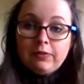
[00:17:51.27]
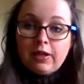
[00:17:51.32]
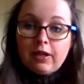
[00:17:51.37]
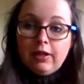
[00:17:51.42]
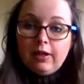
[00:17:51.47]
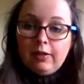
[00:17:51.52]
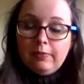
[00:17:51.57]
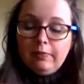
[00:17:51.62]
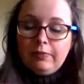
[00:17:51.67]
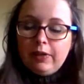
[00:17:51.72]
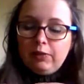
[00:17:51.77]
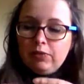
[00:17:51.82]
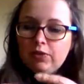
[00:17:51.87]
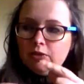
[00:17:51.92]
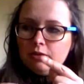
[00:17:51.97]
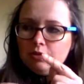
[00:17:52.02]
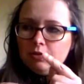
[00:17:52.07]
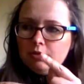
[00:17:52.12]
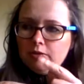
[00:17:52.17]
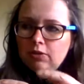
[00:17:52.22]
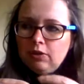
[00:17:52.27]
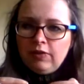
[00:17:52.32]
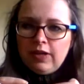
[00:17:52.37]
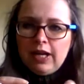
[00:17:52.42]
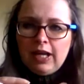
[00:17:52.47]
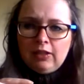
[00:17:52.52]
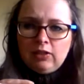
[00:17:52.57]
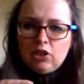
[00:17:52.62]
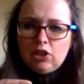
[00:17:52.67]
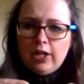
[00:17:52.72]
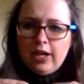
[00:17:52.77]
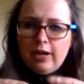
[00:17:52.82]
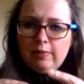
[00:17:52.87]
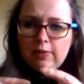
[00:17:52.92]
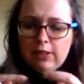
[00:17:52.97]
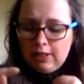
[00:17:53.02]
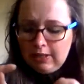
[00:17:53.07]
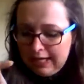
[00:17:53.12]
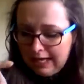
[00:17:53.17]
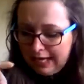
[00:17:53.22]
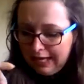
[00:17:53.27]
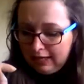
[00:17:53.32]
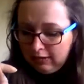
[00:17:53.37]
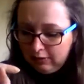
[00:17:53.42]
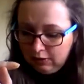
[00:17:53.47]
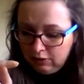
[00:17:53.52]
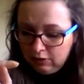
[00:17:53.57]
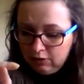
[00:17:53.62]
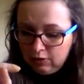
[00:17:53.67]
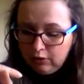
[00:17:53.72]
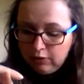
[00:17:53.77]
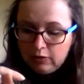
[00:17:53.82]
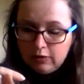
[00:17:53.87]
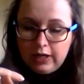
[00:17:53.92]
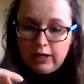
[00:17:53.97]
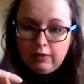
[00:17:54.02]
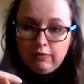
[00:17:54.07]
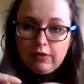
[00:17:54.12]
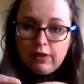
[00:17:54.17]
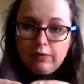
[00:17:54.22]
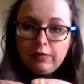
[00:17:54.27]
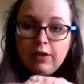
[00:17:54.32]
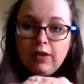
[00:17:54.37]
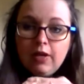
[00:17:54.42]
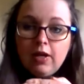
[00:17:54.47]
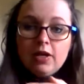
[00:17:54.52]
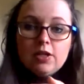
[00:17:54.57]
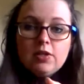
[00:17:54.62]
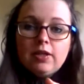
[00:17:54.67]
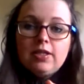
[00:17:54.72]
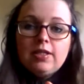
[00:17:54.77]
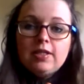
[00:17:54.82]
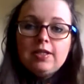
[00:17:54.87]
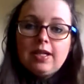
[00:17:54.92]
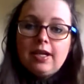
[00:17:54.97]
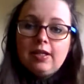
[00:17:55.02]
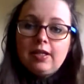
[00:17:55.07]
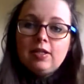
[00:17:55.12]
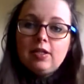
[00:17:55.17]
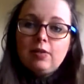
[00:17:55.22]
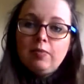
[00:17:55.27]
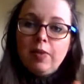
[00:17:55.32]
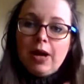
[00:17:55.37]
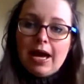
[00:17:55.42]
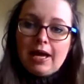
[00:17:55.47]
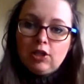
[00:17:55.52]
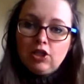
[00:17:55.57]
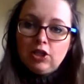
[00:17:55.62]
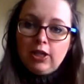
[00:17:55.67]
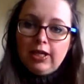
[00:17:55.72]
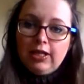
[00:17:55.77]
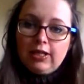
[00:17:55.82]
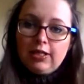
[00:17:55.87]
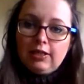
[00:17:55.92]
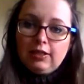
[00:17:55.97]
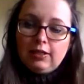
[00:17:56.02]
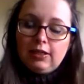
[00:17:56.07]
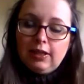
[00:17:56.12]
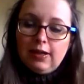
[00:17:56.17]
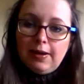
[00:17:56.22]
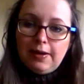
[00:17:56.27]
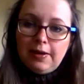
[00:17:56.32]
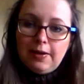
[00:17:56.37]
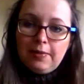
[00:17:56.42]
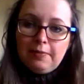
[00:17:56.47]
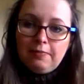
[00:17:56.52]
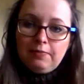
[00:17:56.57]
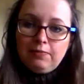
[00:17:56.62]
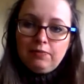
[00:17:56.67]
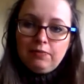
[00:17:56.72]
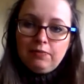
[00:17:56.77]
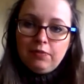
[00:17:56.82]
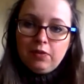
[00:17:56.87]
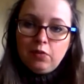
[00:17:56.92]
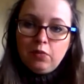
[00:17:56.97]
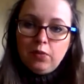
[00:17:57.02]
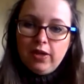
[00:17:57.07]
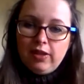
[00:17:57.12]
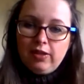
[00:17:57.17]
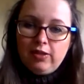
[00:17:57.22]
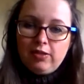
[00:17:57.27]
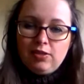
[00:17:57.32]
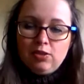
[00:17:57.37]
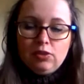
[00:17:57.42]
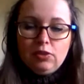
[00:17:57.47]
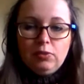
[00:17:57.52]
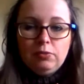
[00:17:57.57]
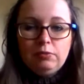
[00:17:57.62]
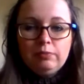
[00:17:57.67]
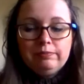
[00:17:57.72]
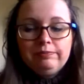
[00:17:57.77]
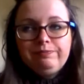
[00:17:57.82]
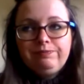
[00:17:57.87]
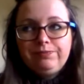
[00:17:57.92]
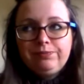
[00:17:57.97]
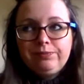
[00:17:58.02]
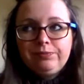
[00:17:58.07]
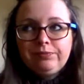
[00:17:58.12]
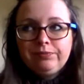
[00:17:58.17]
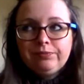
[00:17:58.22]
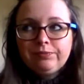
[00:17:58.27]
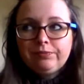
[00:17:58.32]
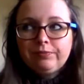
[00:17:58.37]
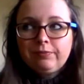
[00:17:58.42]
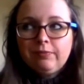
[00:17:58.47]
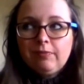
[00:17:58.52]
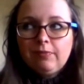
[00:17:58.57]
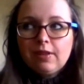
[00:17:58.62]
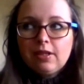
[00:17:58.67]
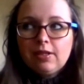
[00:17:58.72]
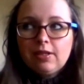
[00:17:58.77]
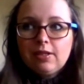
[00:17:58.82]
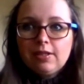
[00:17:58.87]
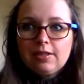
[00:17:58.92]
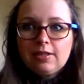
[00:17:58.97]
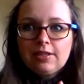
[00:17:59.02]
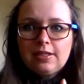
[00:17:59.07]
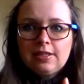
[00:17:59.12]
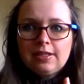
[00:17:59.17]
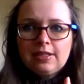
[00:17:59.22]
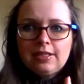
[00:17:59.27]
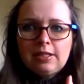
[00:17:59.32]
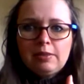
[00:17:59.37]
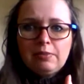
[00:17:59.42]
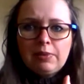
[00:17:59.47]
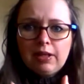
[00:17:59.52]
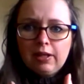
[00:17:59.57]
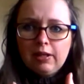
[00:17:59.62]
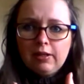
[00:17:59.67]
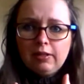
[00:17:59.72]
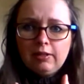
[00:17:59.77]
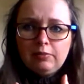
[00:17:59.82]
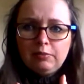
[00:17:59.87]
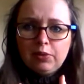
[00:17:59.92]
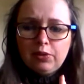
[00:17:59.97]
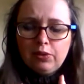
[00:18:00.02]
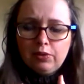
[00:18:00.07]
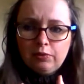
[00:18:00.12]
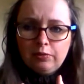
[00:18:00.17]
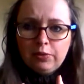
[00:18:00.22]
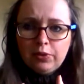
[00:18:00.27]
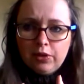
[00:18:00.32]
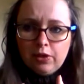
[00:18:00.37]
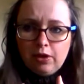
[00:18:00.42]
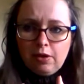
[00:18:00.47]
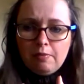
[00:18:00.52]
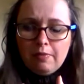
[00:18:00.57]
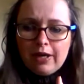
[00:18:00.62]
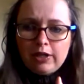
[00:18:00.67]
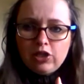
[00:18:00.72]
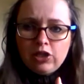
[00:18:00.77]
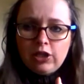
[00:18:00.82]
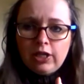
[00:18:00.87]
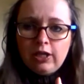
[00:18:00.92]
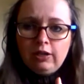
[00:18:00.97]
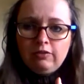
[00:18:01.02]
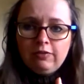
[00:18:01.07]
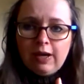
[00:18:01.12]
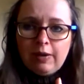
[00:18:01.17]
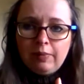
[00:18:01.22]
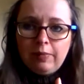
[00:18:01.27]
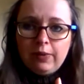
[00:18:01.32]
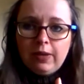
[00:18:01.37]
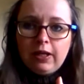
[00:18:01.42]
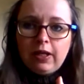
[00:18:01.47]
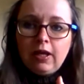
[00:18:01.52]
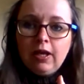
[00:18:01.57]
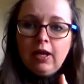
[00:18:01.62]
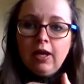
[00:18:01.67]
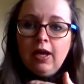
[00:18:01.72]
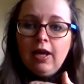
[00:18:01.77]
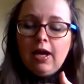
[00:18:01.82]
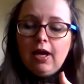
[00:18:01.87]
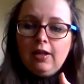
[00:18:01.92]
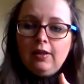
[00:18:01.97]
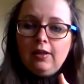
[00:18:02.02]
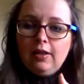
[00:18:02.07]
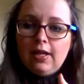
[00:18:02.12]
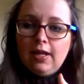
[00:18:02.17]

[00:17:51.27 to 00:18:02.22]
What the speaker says: It was sort of an L-shaped tear on all 3 of them. So I decided to patch it with some similar but not matching fabric, and